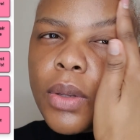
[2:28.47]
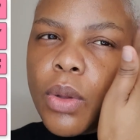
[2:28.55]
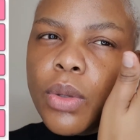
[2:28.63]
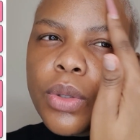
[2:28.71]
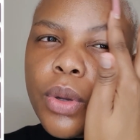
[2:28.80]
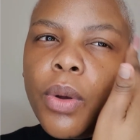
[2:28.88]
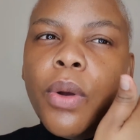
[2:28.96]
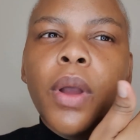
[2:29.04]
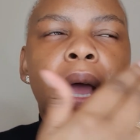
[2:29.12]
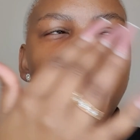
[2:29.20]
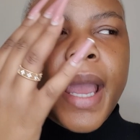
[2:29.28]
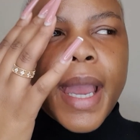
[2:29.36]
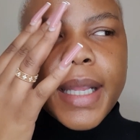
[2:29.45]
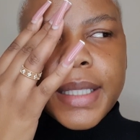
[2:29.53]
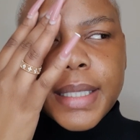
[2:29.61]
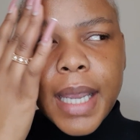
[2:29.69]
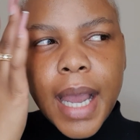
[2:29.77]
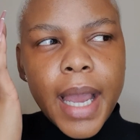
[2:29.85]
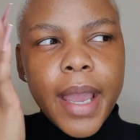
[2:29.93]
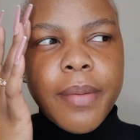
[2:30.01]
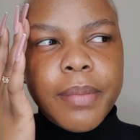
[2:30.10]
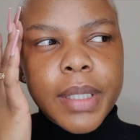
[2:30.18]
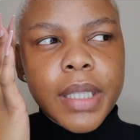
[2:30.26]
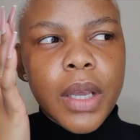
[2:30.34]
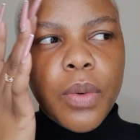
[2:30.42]
Also at
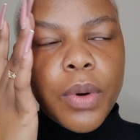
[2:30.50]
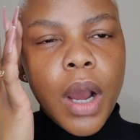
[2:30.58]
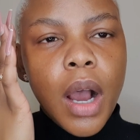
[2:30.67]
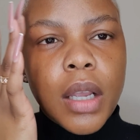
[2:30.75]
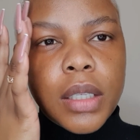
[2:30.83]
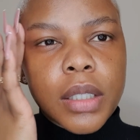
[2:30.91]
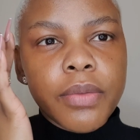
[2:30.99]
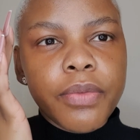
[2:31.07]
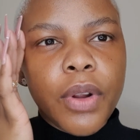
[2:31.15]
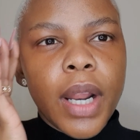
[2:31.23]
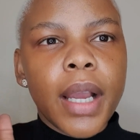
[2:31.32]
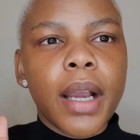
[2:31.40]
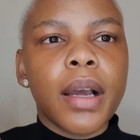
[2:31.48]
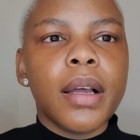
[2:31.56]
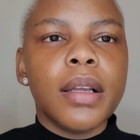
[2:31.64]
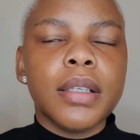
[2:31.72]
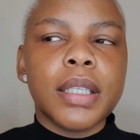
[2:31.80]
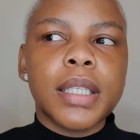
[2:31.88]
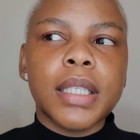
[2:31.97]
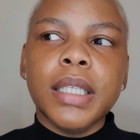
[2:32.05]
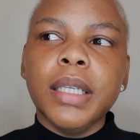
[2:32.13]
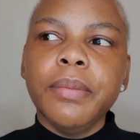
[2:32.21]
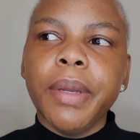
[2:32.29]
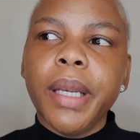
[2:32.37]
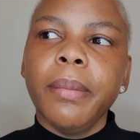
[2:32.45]
times they would ask for like a
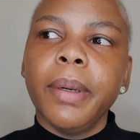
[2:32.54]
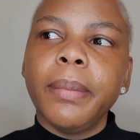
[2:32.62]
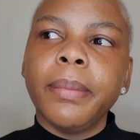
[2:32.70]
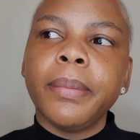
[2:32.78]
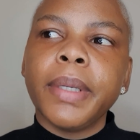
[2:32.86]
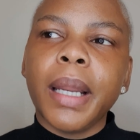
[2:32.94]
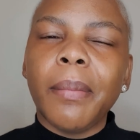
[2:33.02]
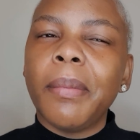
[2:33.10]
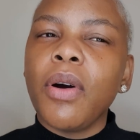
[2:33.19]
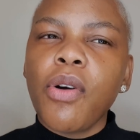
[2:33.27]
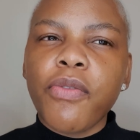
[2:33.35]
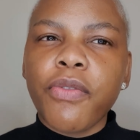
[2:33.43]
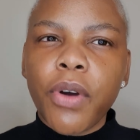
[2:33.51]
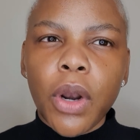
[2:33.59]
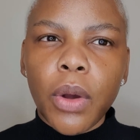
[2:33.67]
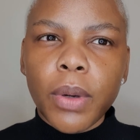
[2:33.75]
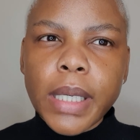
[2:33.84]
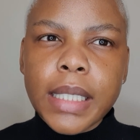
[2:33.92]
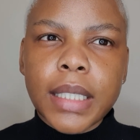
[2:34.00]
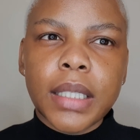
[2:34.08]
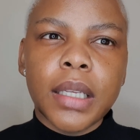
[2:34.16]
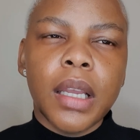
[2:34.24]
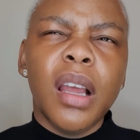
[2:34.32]
certain minimum number of followers.